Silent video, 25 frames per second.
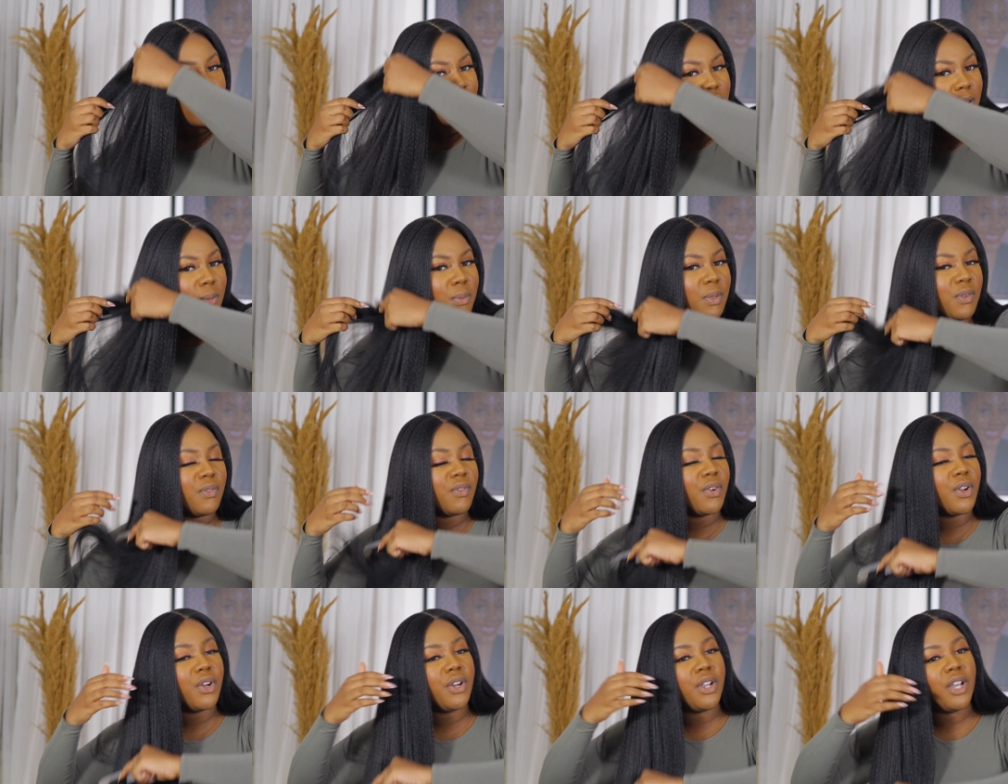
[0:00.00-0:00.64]

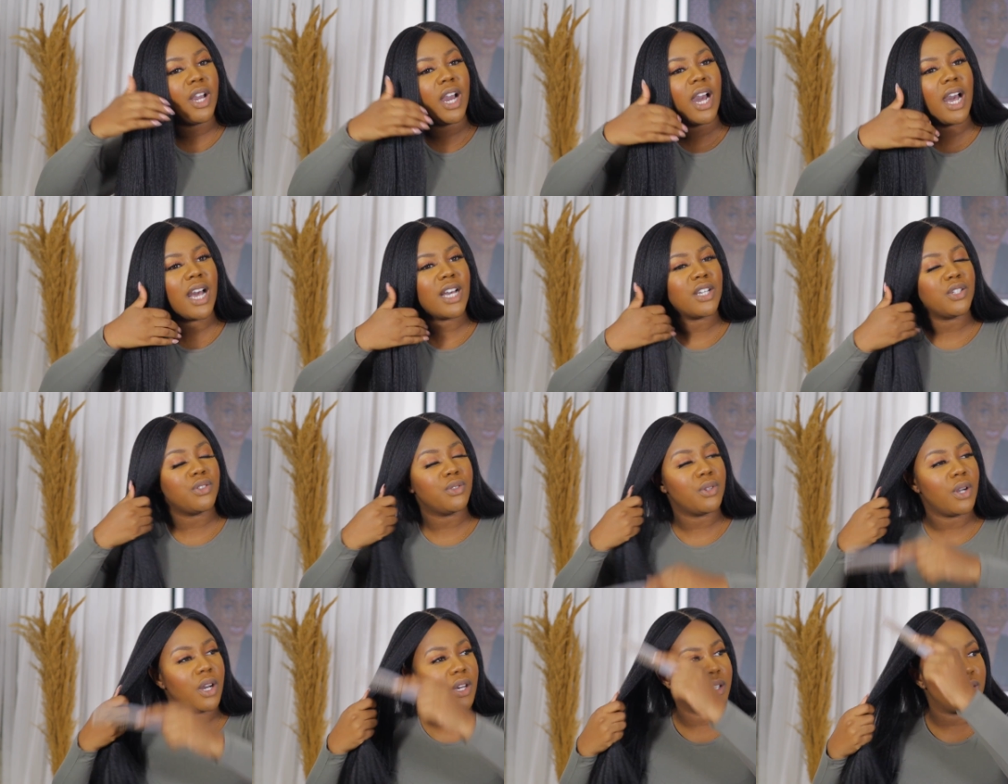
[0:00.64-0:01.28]
Something very
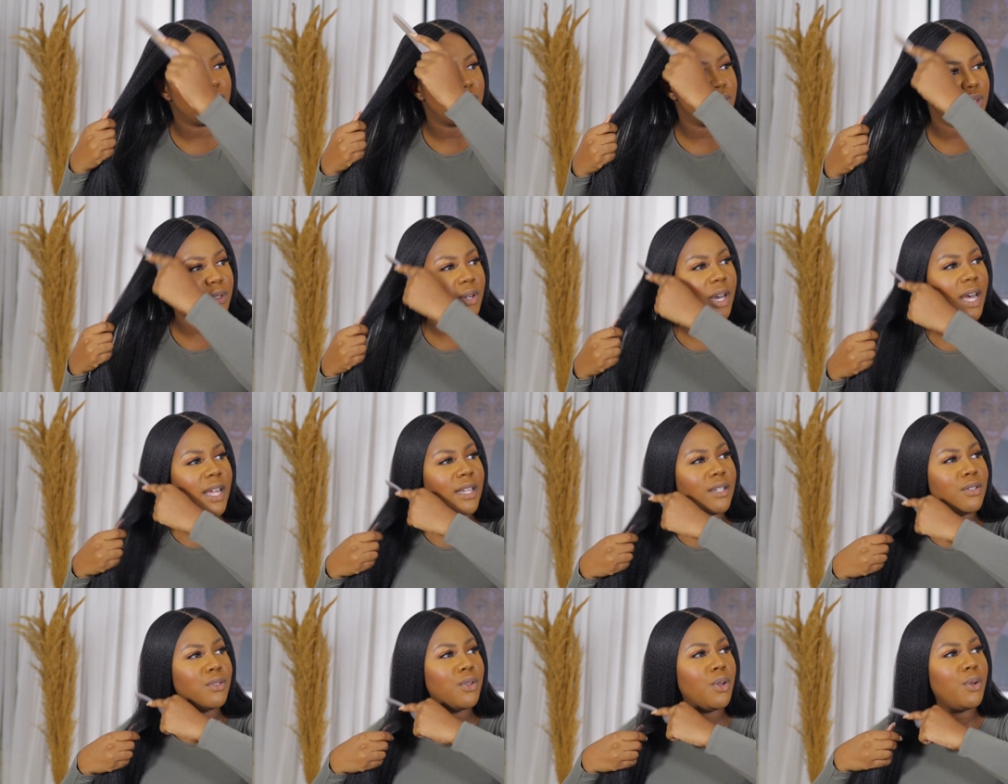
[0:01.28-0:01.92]
casual. And though,
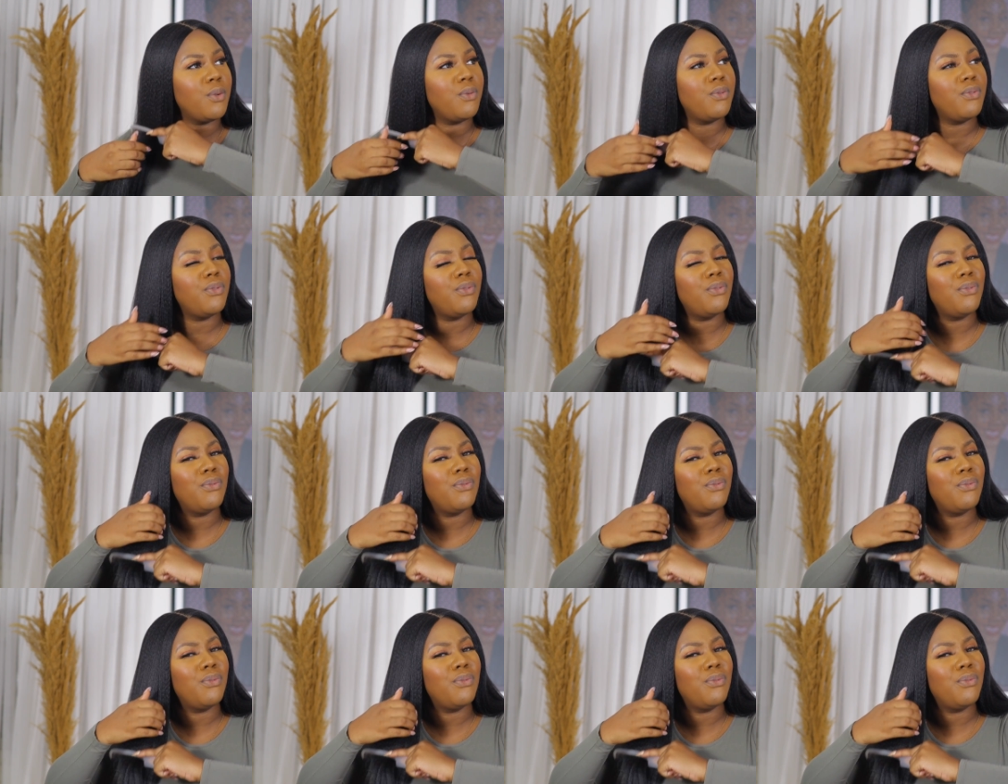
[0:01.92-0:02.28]
I know,